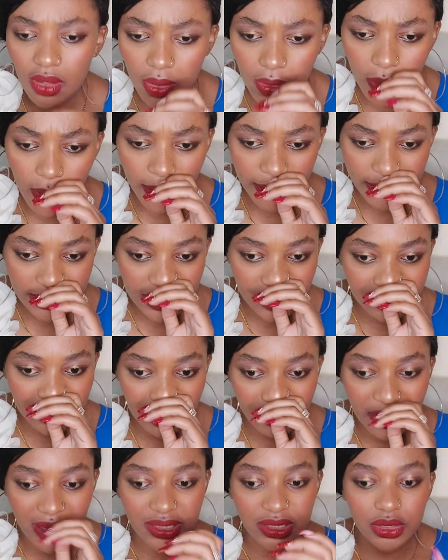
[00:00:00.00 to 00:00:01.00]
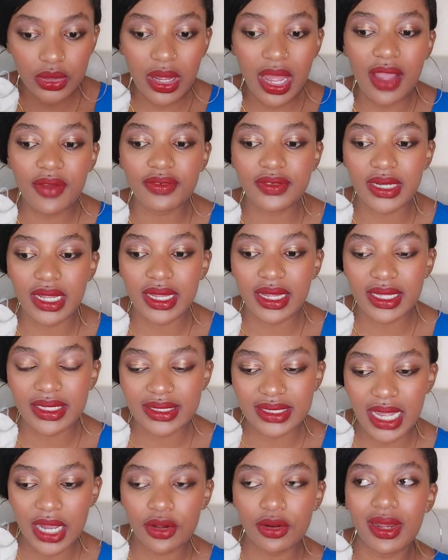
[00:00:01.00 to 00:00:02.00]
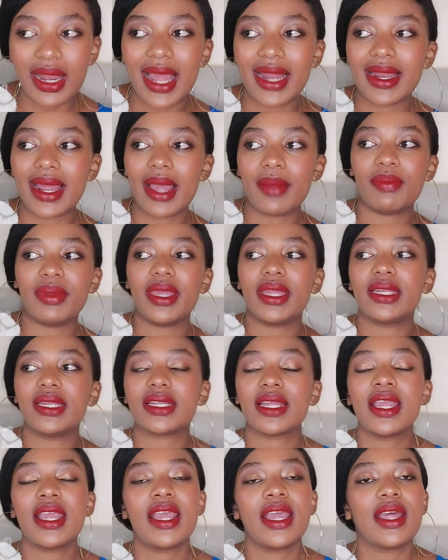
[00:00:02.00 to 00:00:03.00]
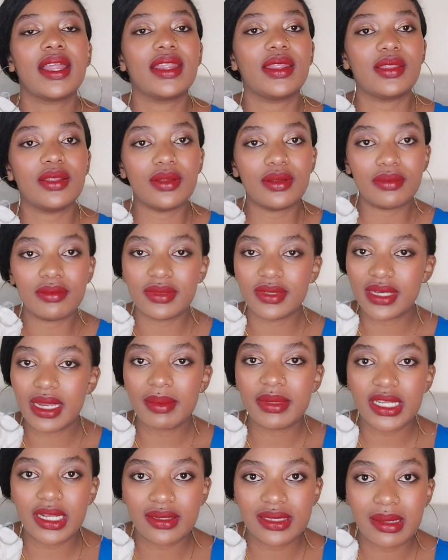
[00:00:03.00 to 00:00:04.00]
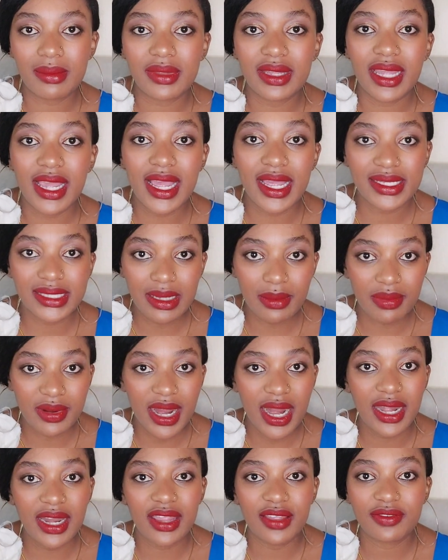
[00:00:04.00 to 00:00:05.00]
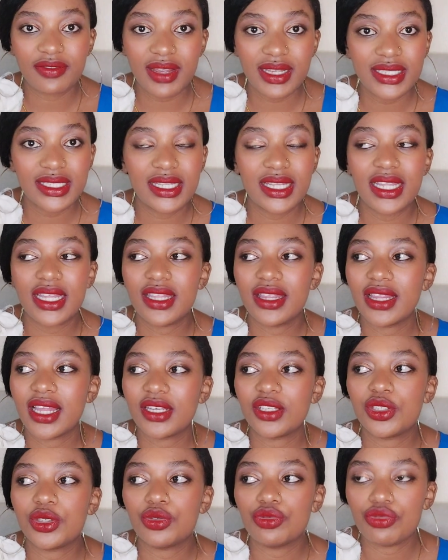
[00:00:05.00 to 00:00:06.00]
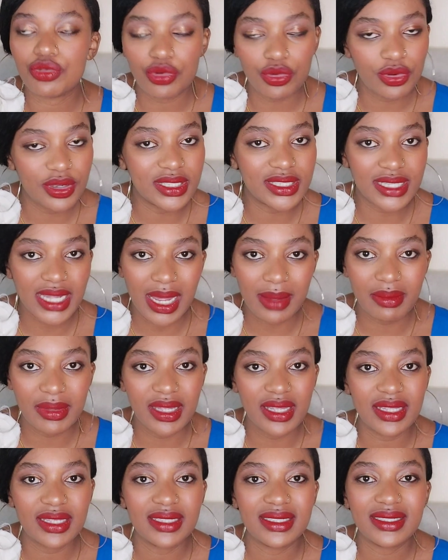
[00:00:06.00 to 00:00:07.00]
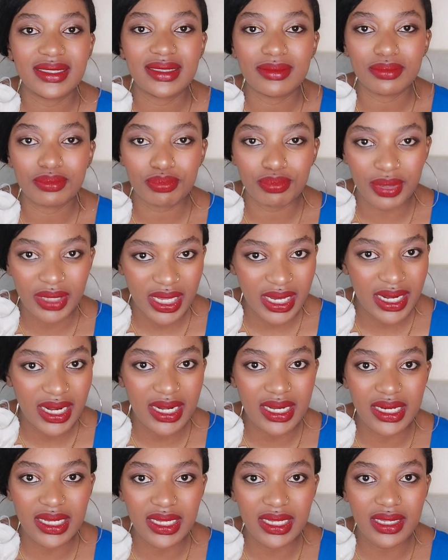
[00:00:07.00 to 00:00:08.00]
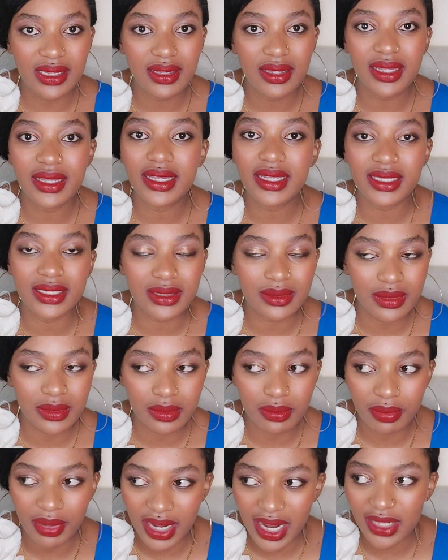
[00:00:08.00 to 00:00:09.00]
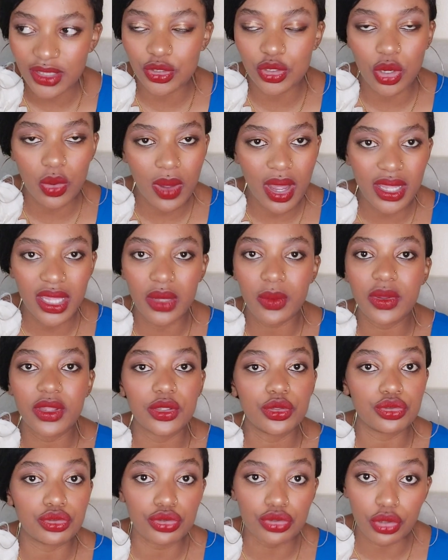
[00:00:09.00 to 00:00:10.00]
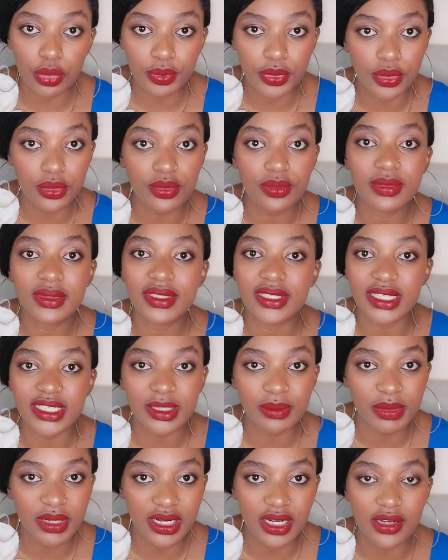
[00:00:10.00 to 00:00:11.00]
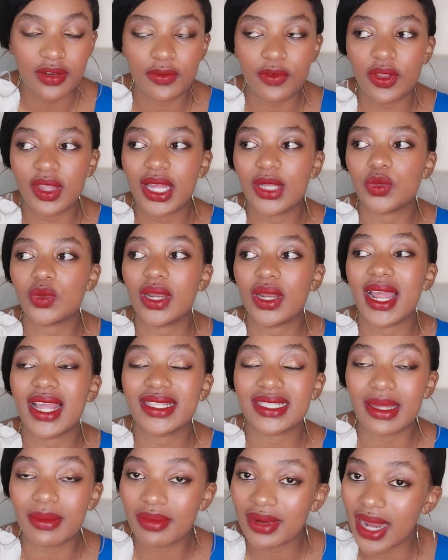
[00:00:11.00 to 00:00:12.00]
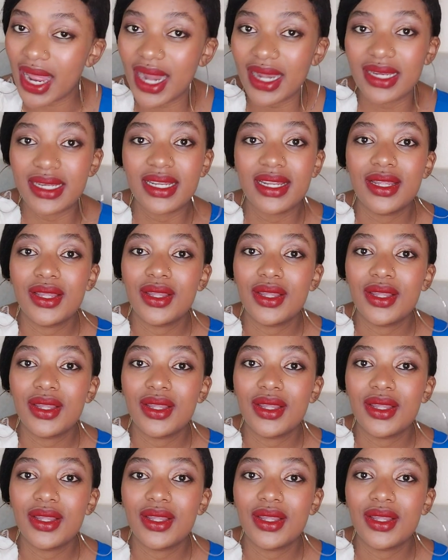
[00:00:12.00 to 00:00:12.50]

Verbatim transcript: oh i skipped a part so after the scandal had happened let me tell you something as a brand the first thing that you know is coming be ready is brands you're working with to drop you just be ready for that one as a brand